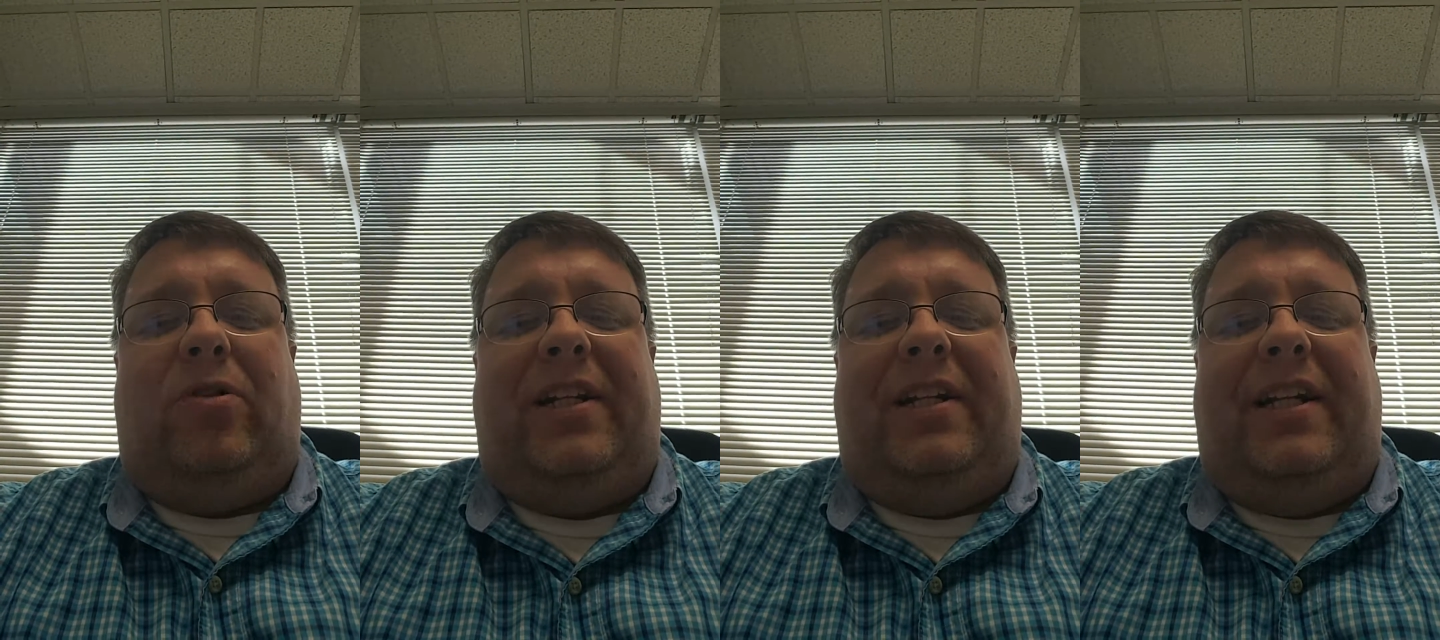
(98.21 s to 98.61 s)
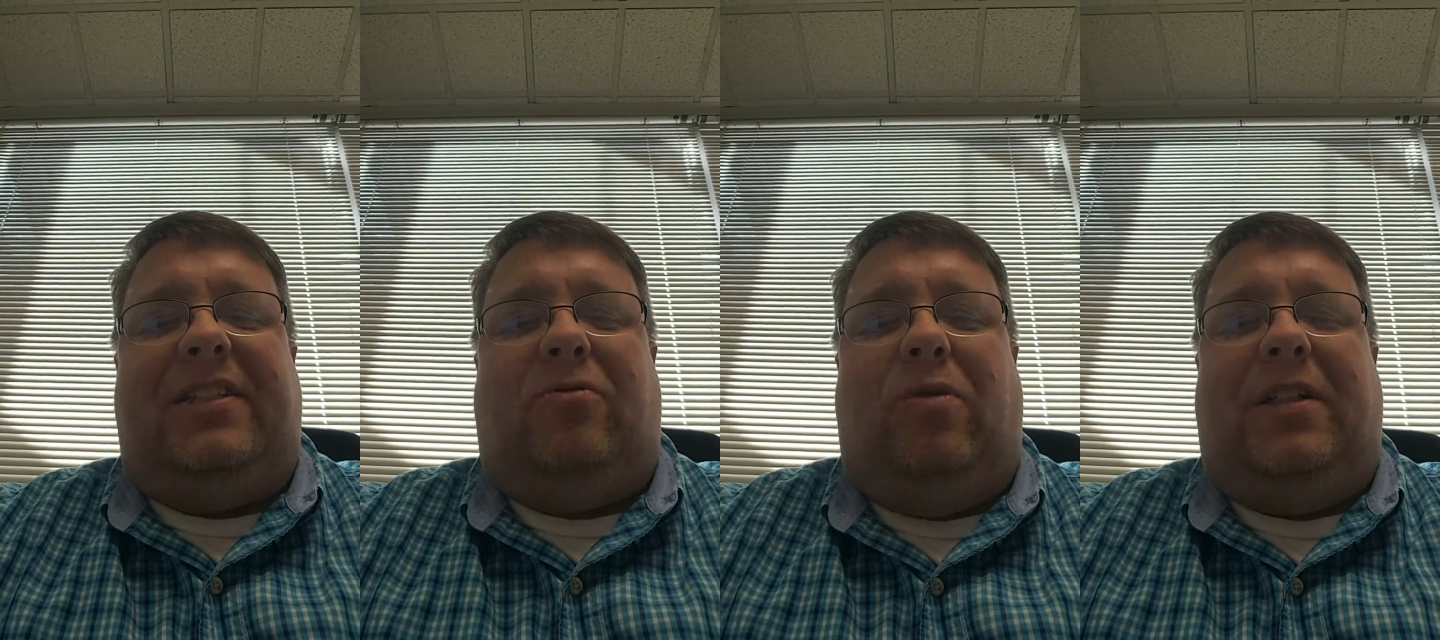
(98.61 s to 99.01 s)
working the
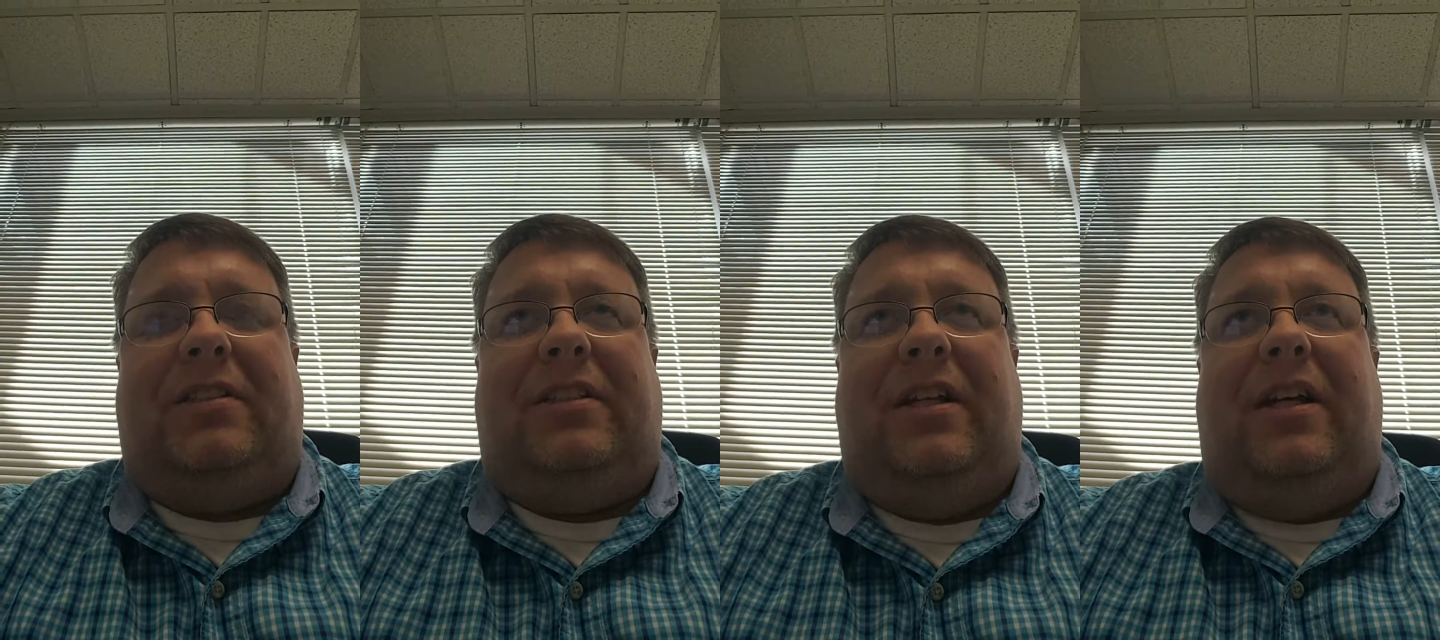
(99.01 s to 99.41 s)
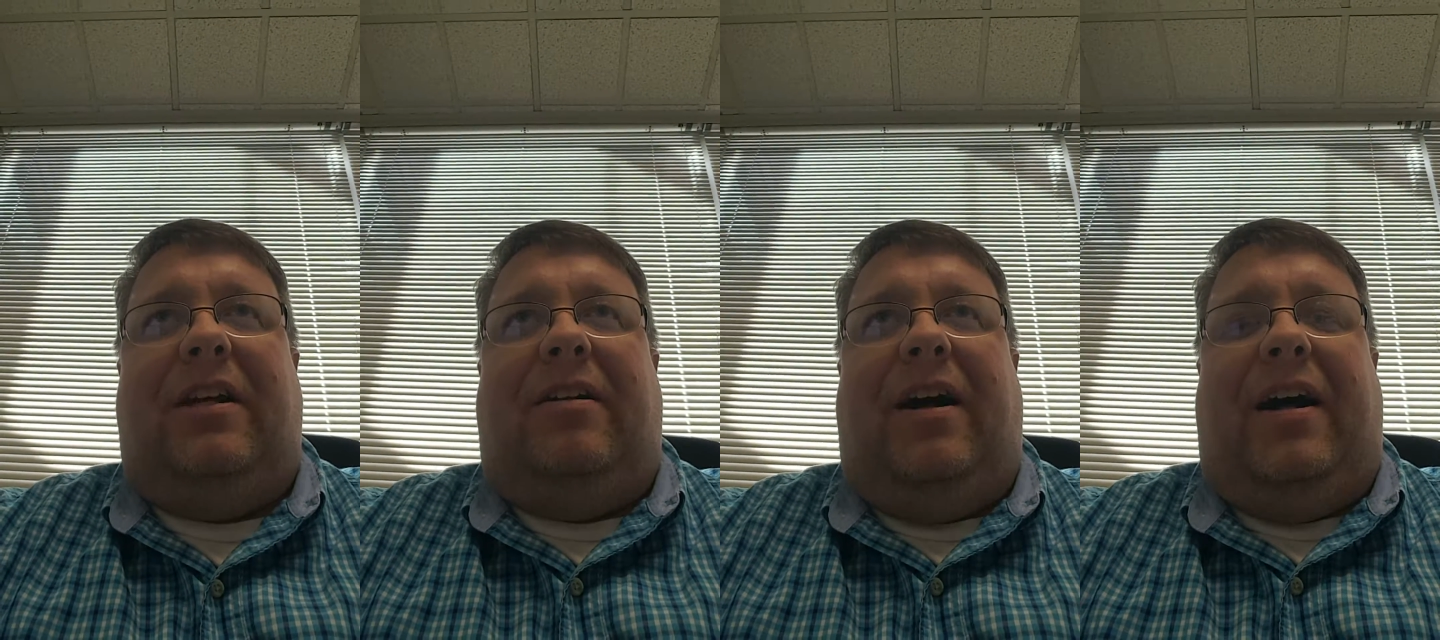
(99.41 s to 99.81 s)
desk was
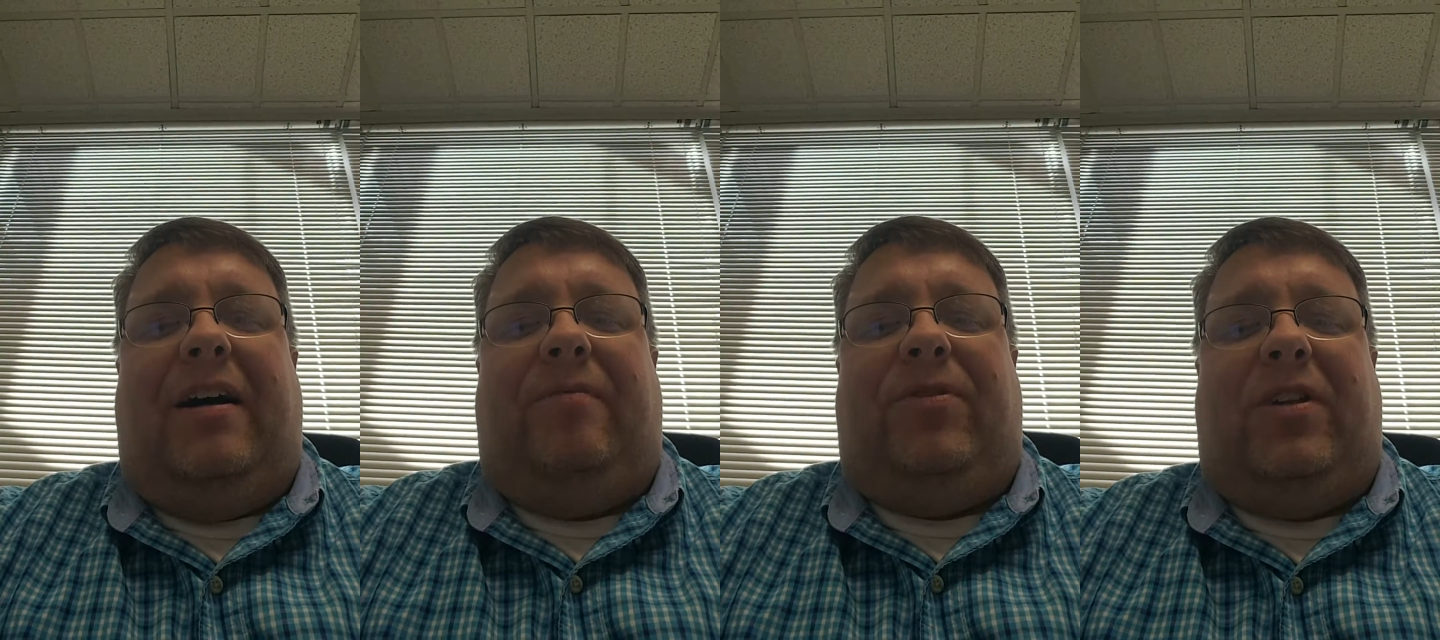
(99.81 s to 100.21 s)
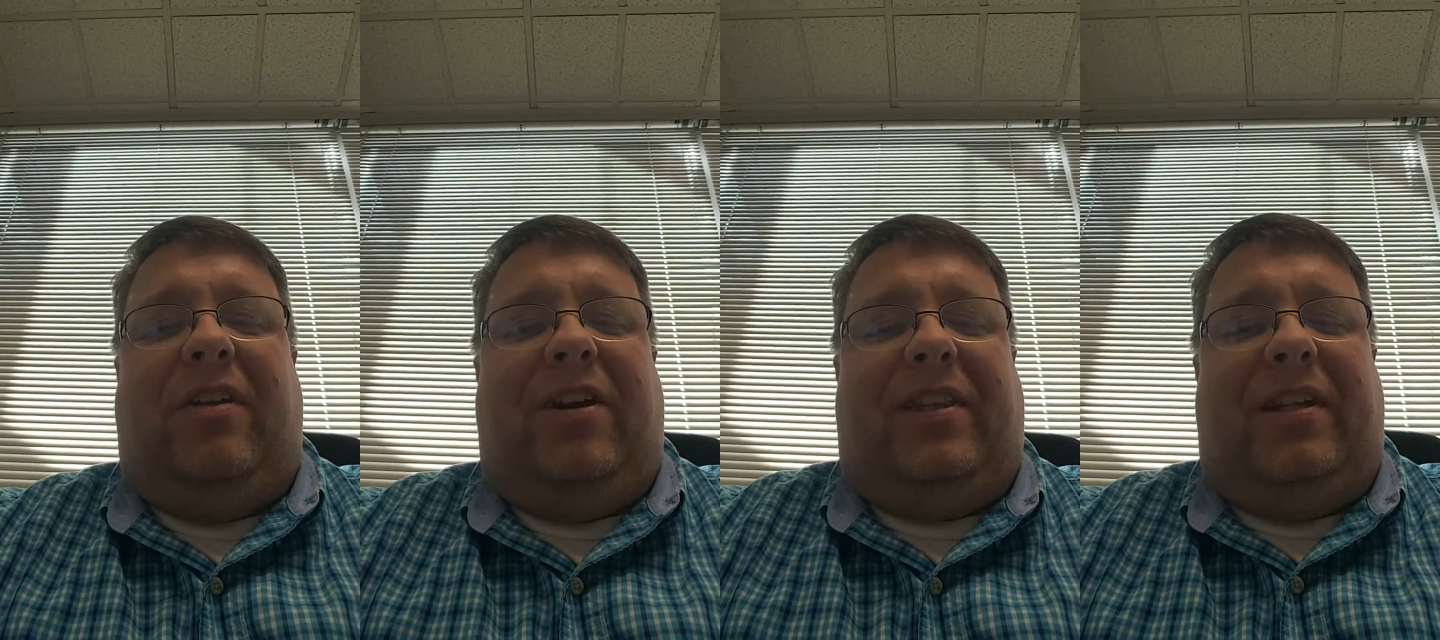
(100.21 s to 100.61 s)
to
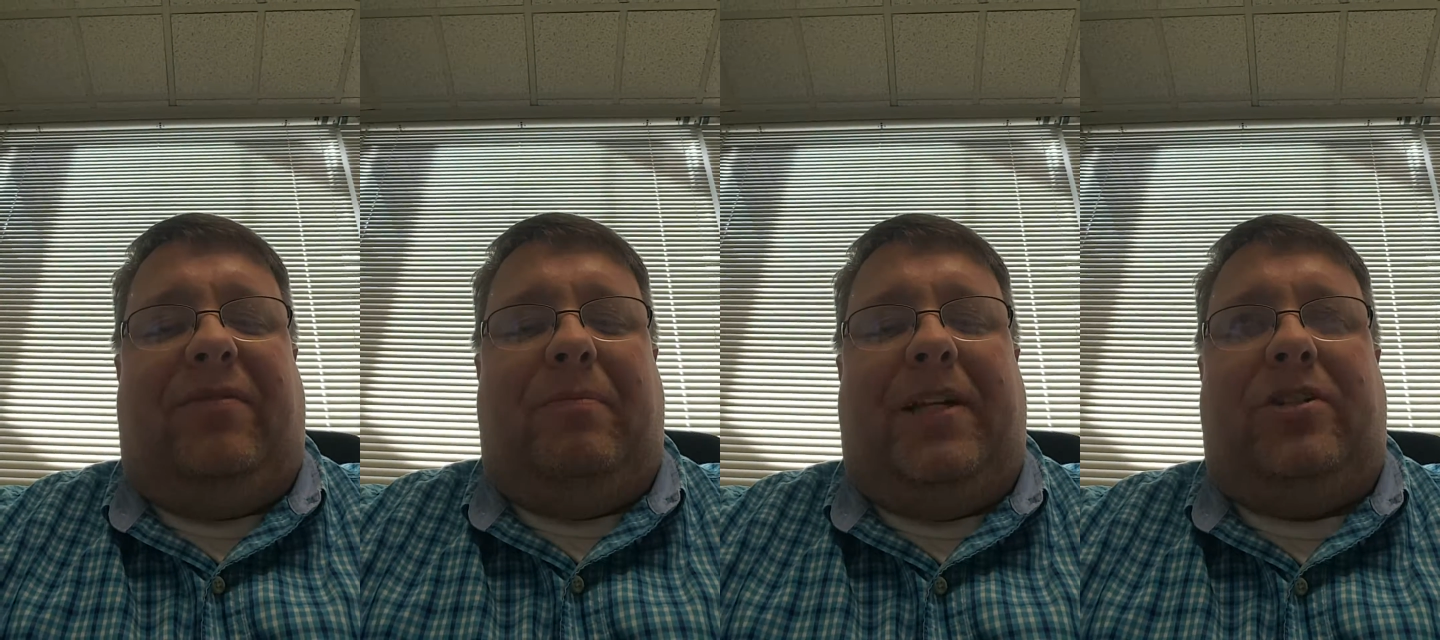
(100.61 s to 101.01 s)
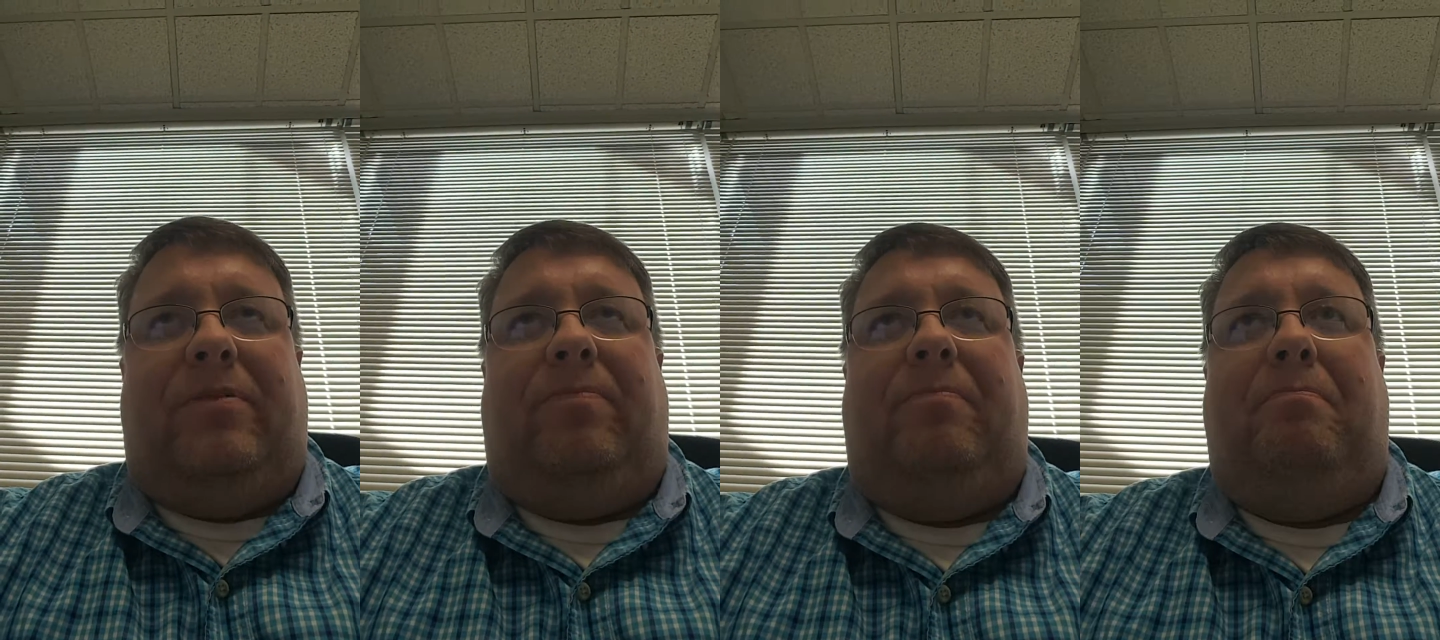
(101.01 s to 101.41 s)
give out that
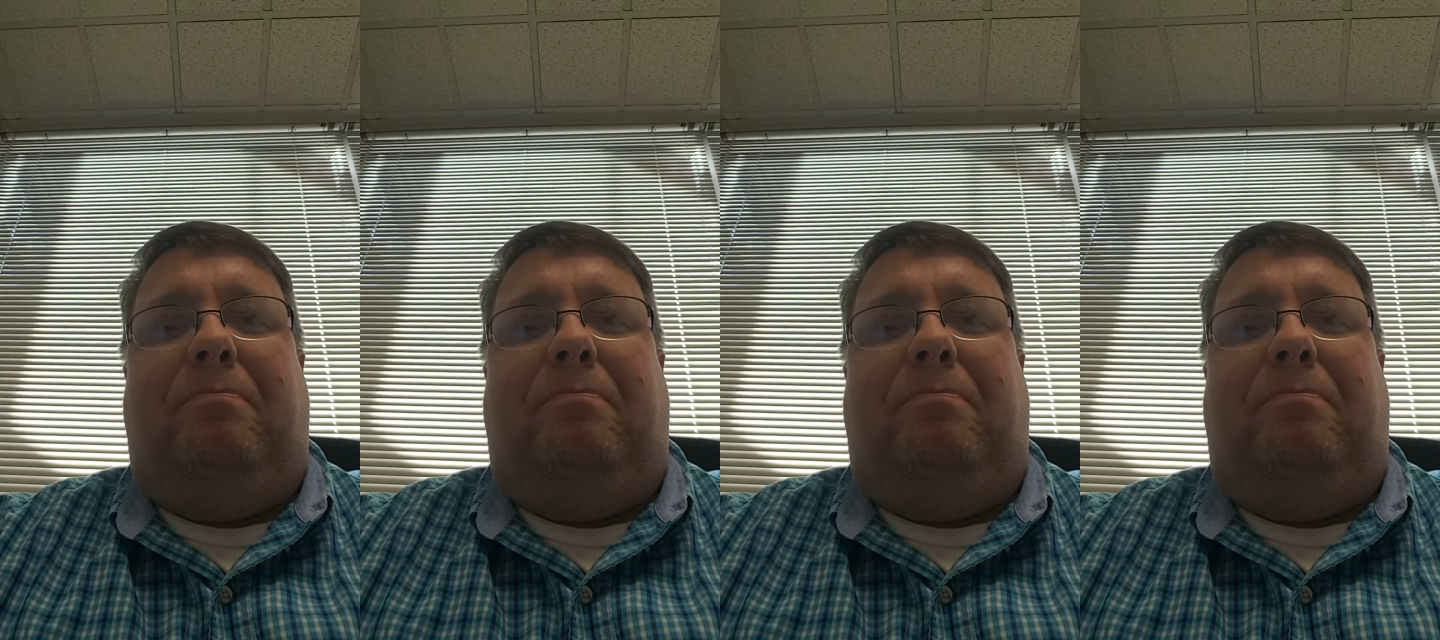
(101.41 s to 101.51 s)
information.